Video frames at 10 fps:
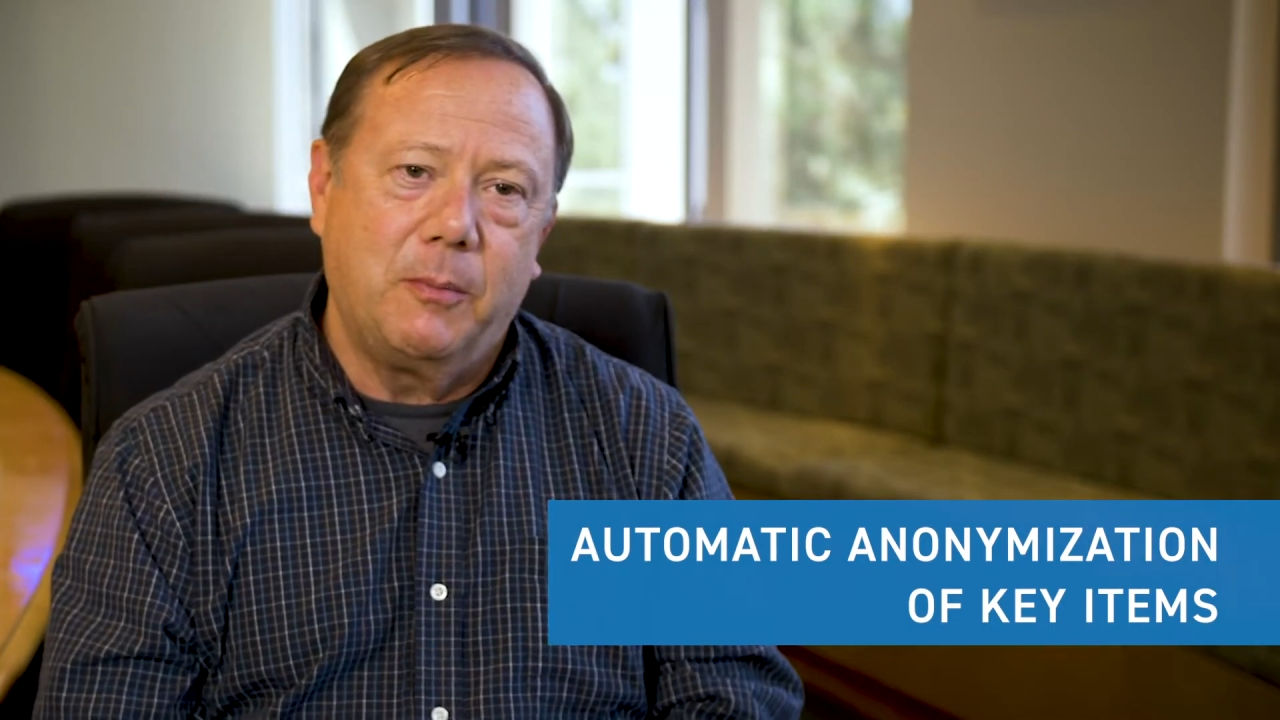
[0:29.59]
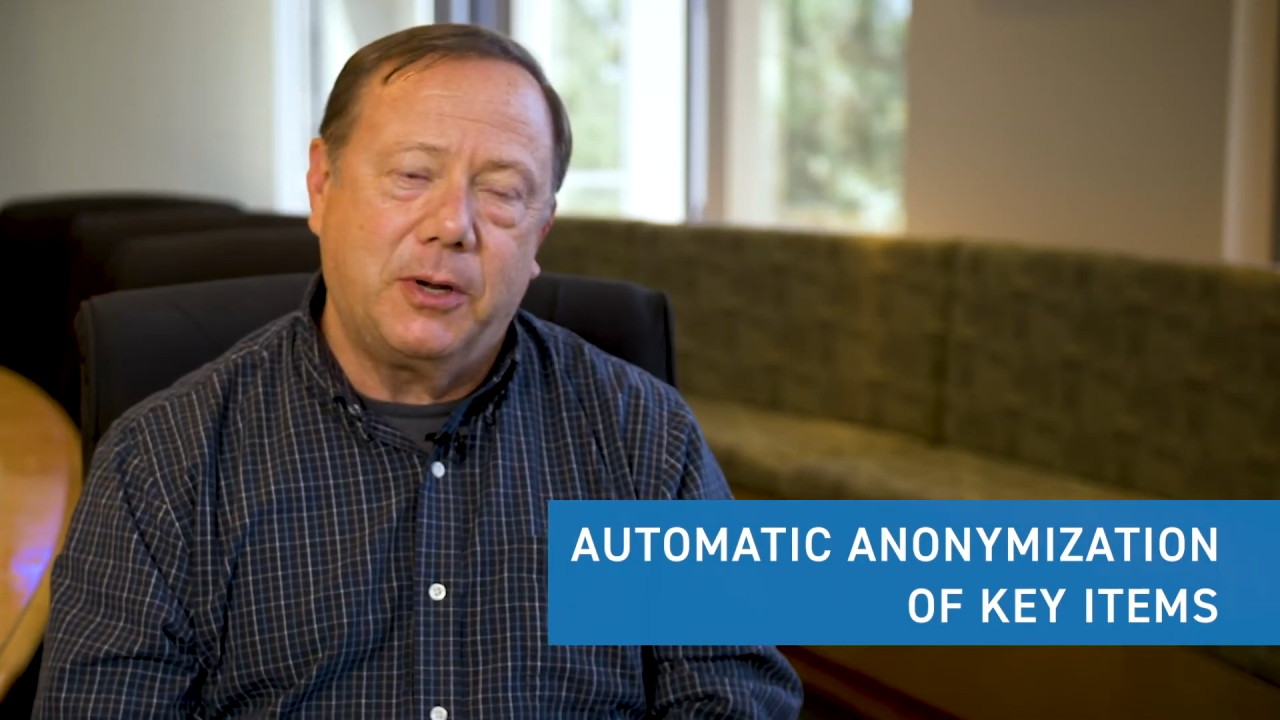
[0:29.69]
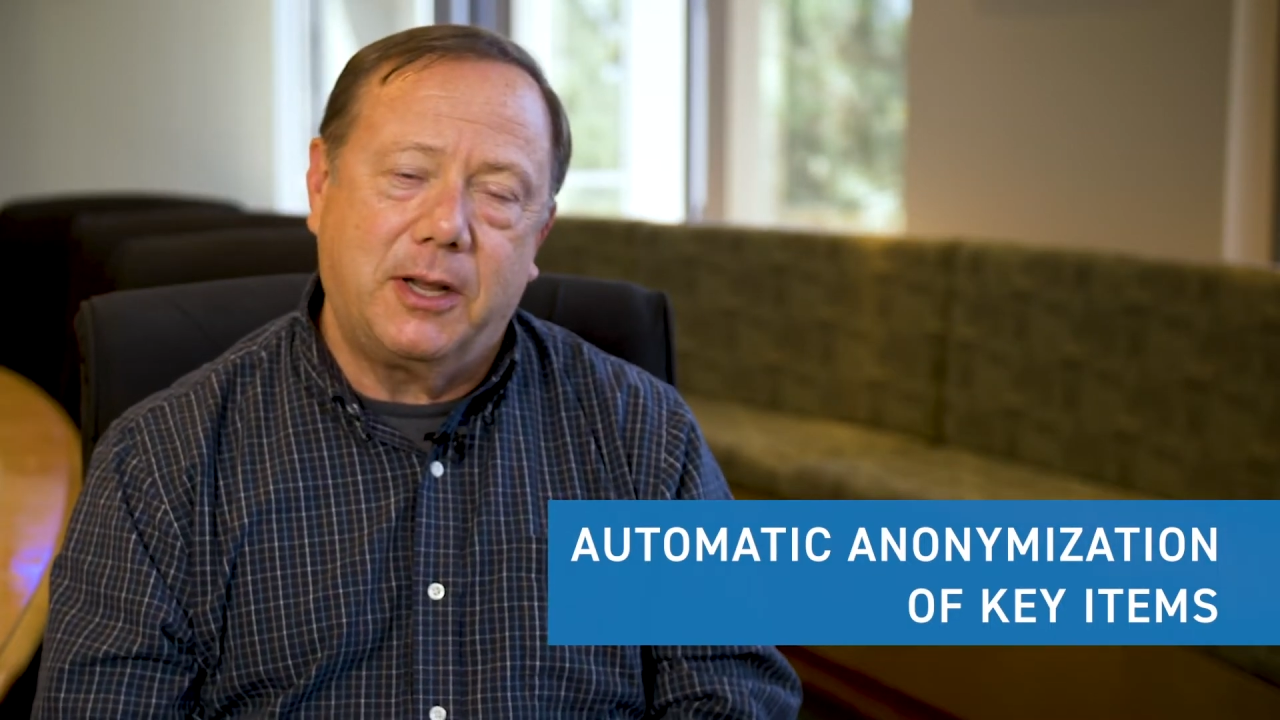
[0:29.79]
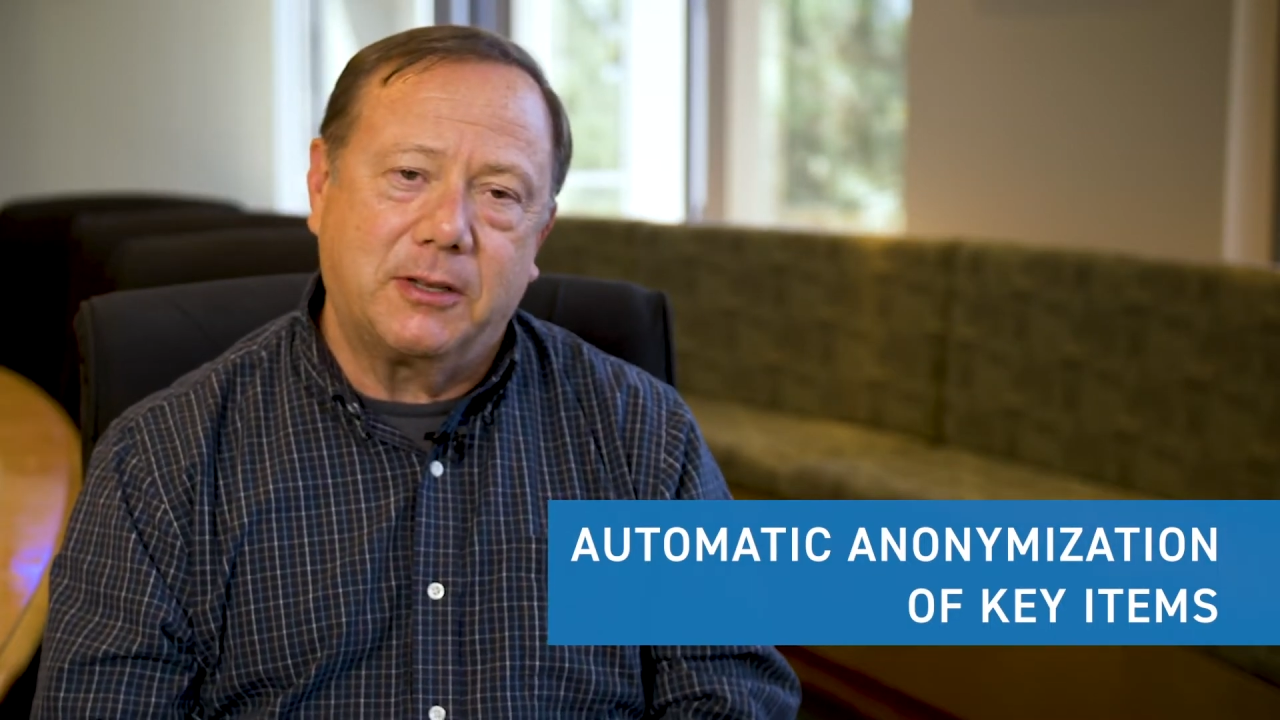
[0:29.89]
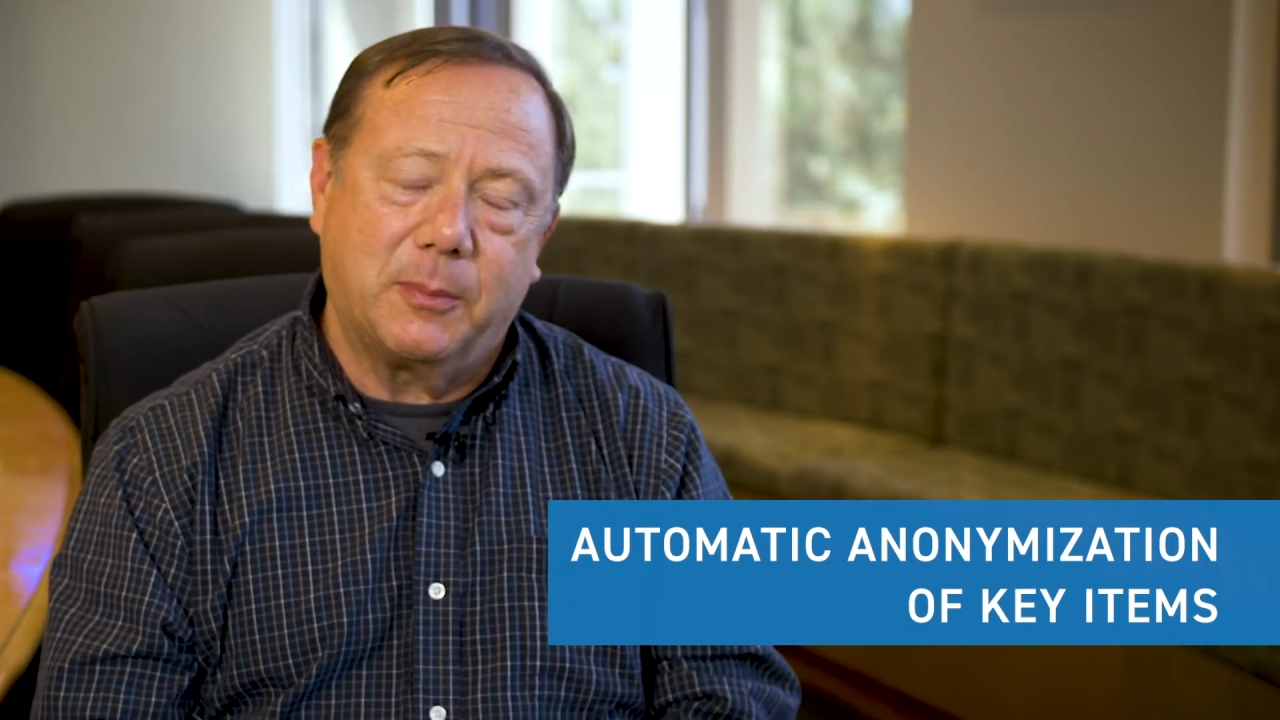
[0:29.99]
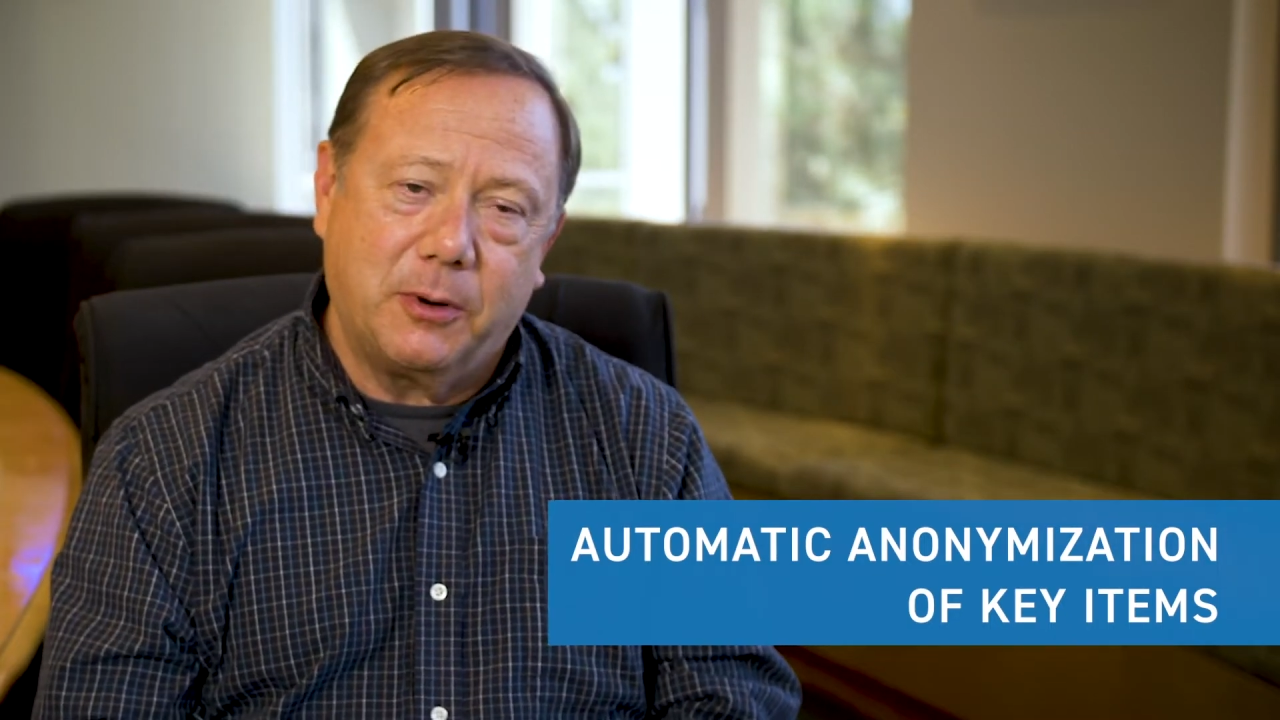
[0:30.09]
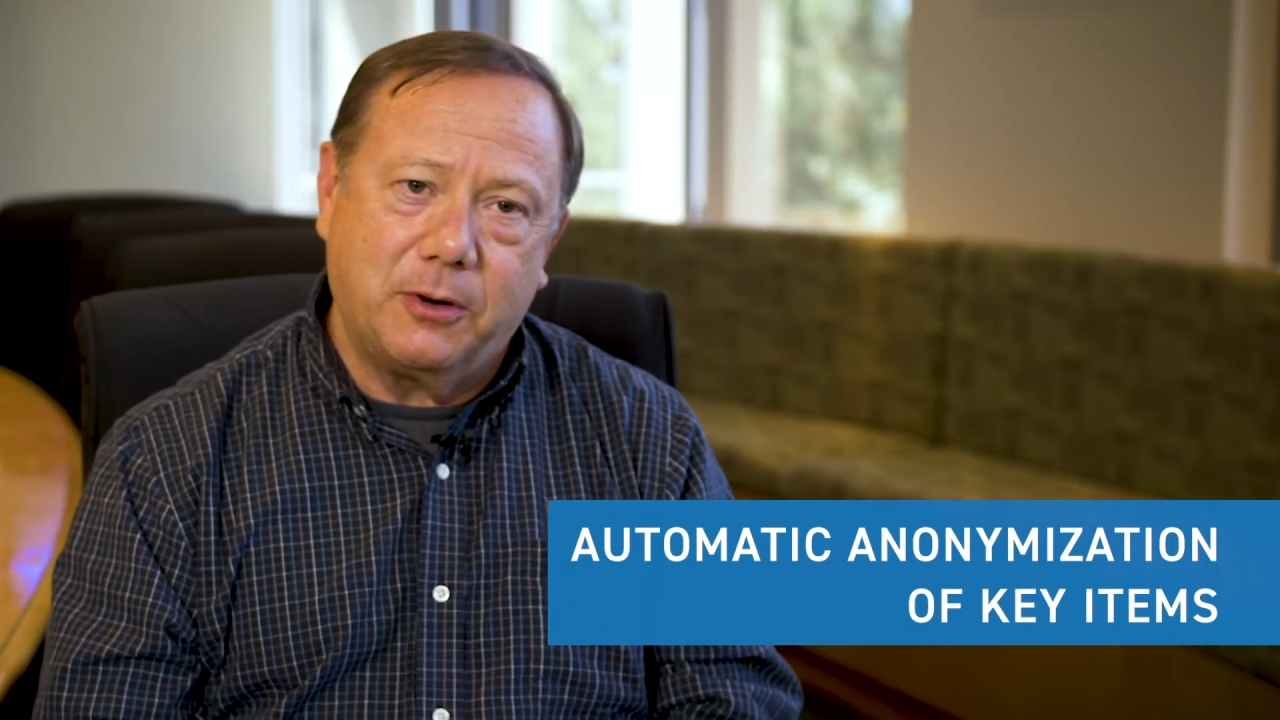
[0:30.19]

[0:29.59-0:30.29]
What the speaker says: protect the